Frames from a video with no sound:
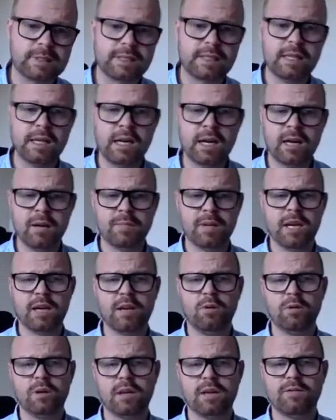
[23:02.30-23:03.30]
And
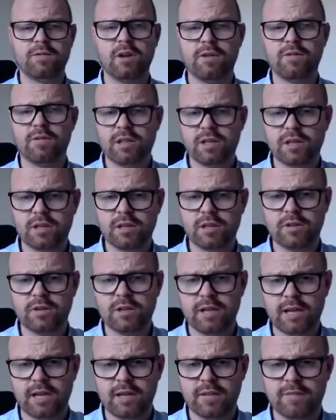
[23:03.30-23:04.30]
it'll give you everything that you
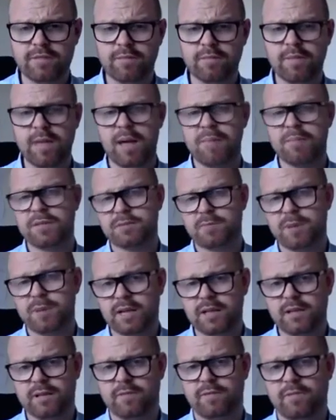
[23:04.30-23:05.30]
need from that
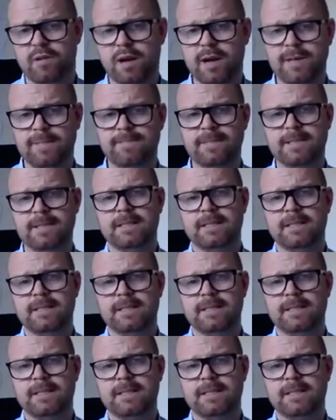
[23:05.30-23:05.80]
perspective, right?